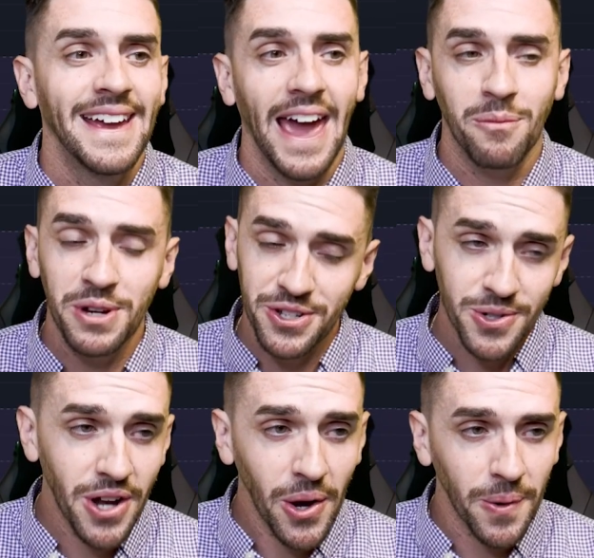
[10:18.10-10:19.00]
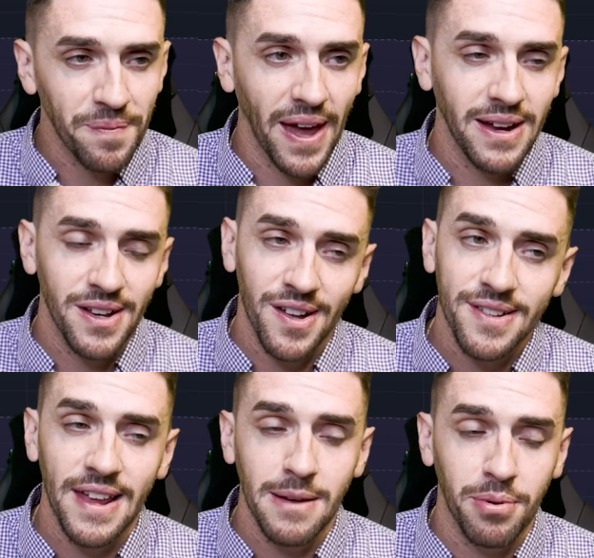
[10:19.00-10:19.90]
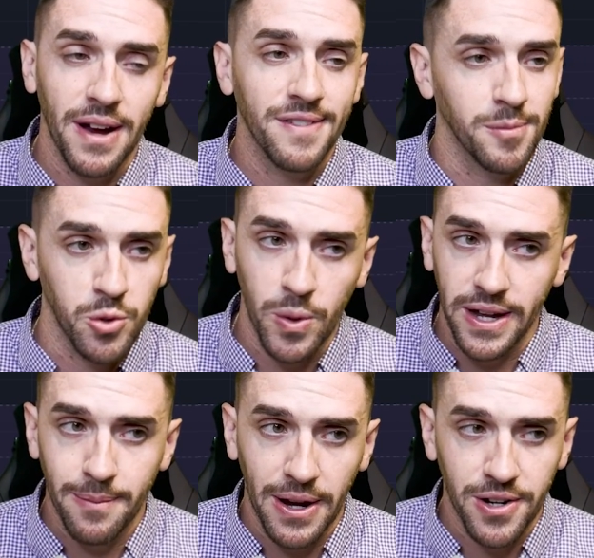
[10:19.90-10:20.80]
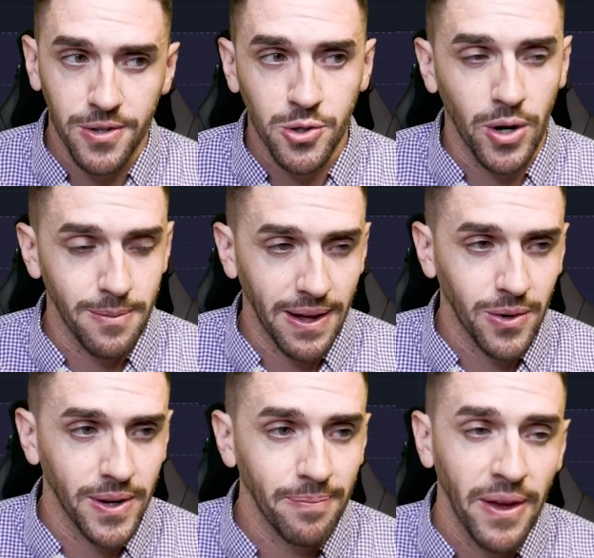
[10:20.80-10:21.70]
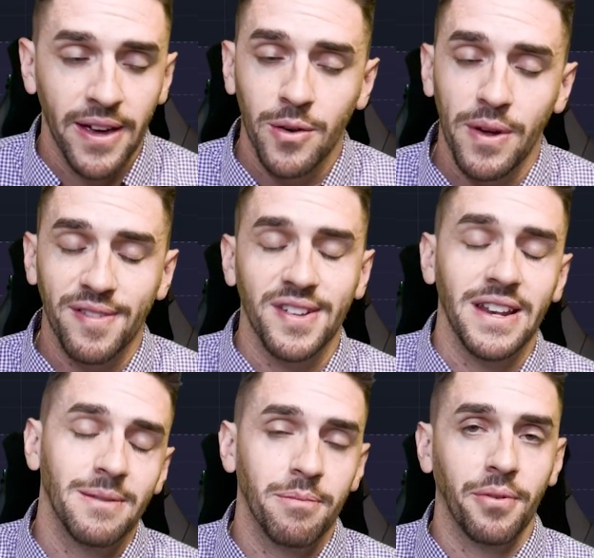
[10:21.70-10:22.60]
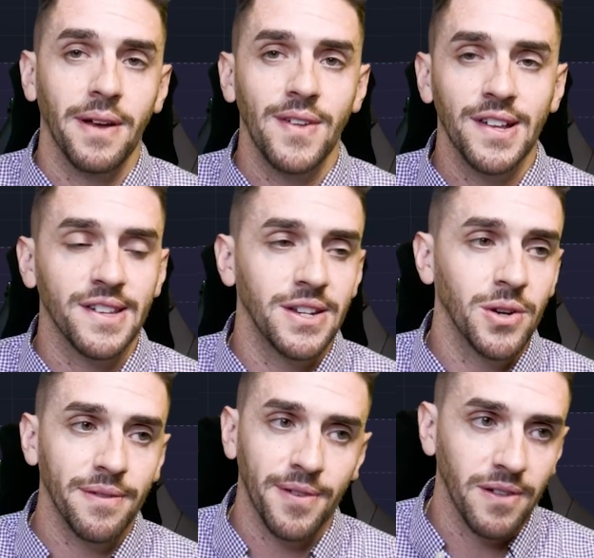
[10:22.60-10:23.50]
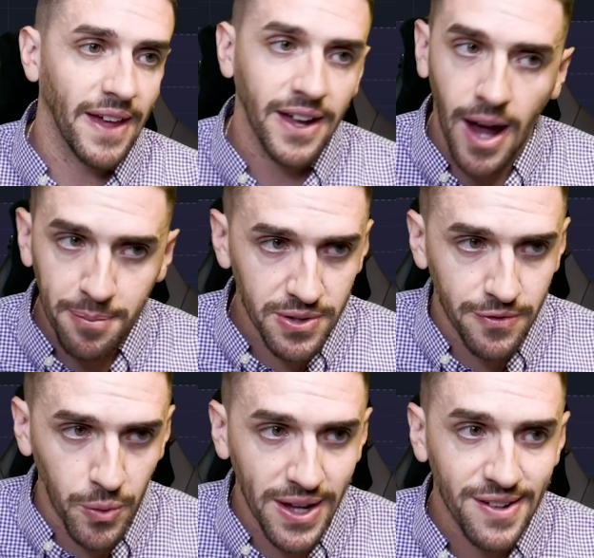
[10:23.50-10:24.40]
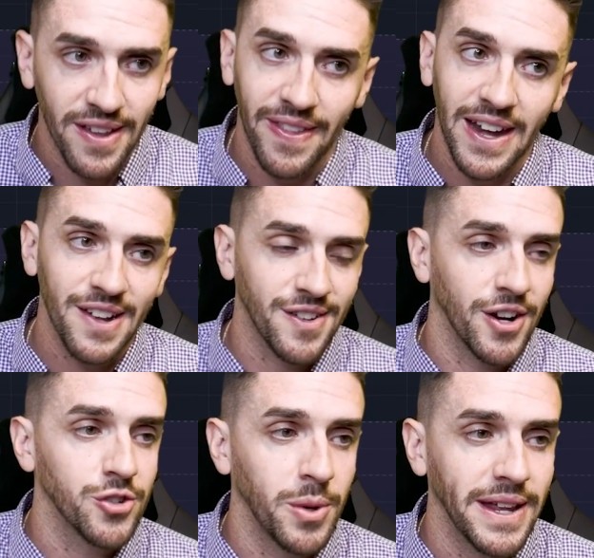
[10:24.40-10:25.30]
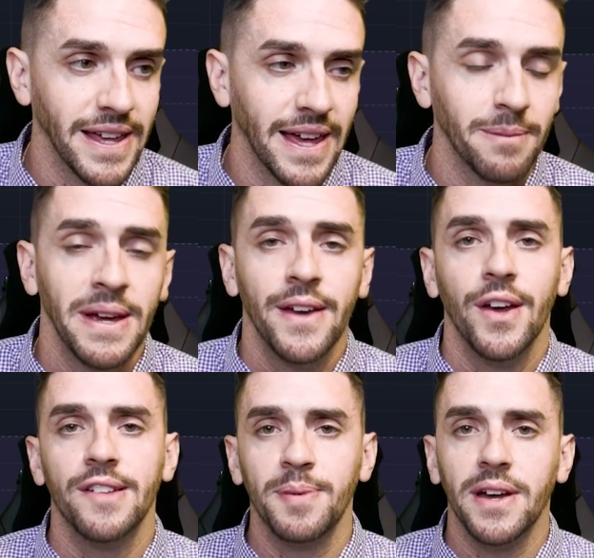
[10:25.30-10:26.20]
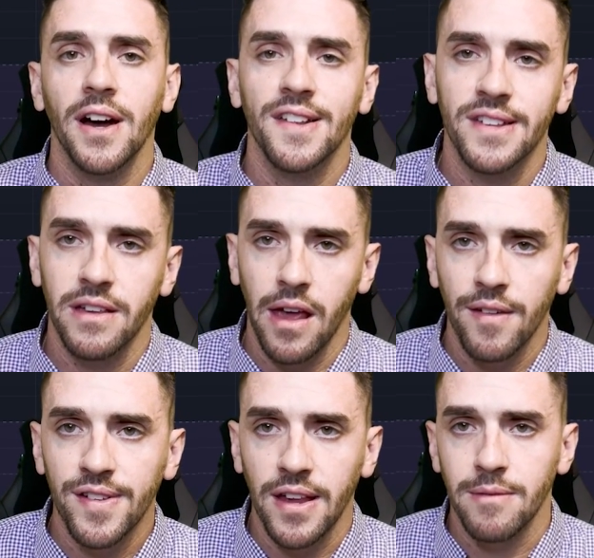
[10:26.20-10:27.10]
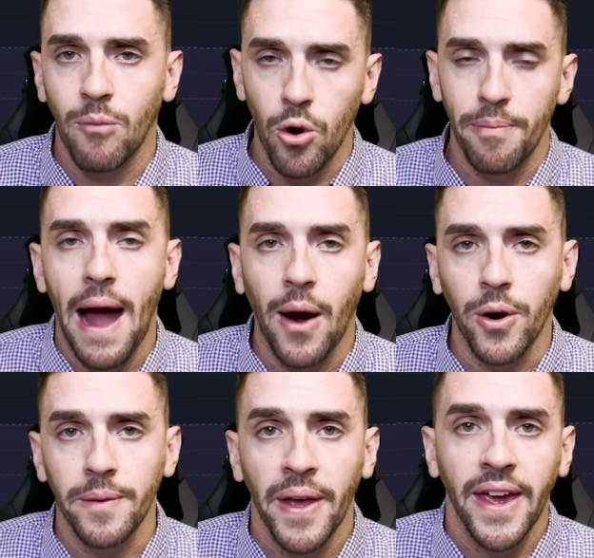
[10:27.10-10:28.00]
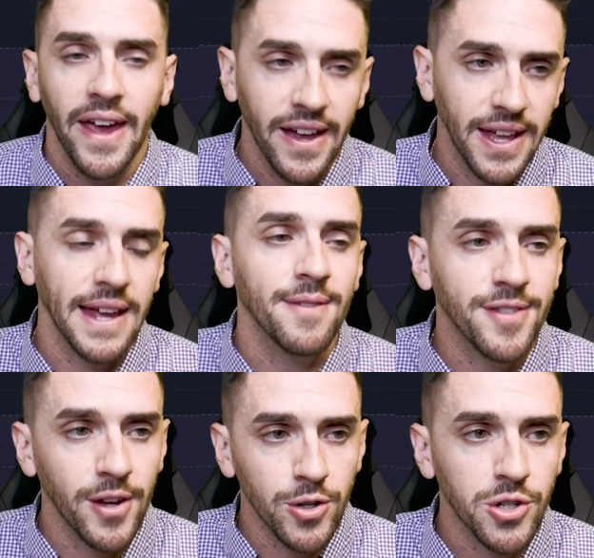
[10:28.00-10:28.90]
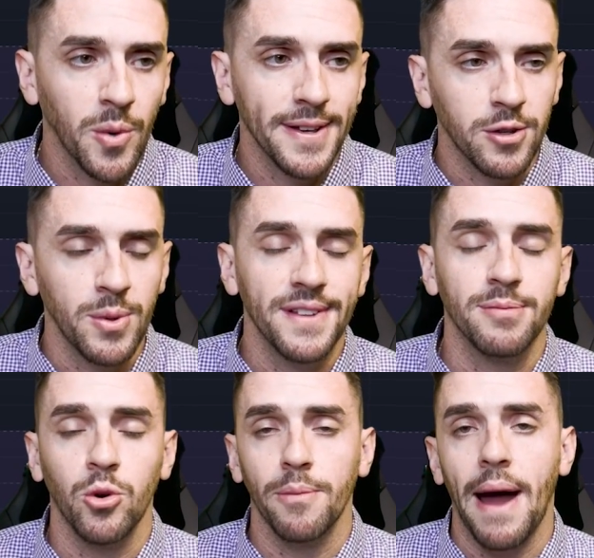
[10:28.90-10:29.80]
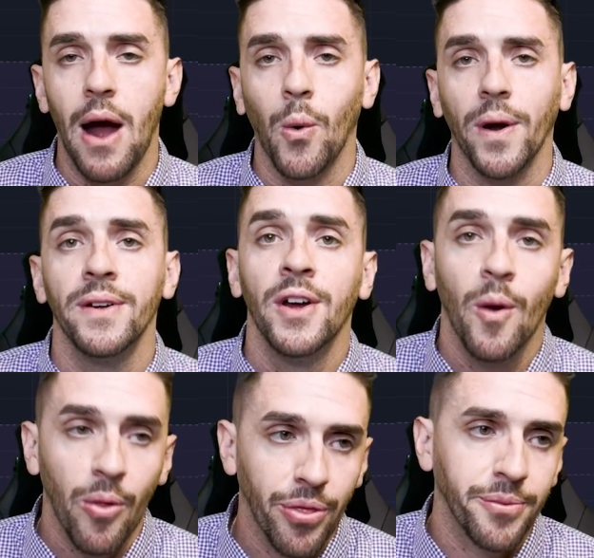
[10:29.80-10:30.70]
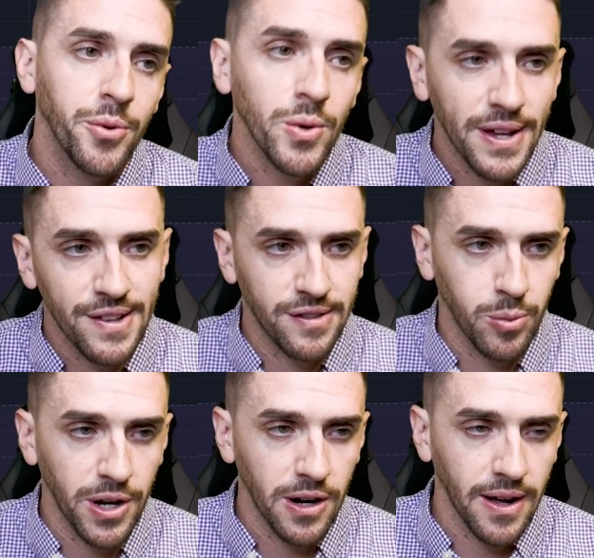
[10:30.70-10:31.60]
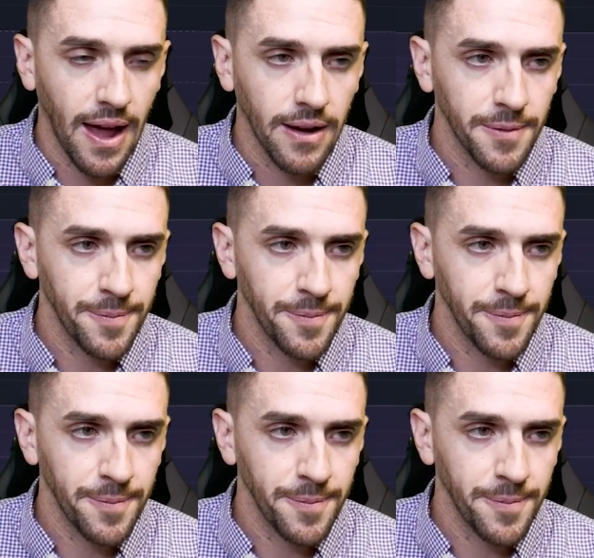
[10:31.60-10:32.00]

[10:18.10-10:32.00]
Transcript: And we do know that he does take breaks from tweeting about Dogecoin and Bitcoin. We've seen him previously do it for like a couple of weeks and then he started tweeting again. It's because it gives him more power. It gives Dogecoin tweets more power through his Twitter account.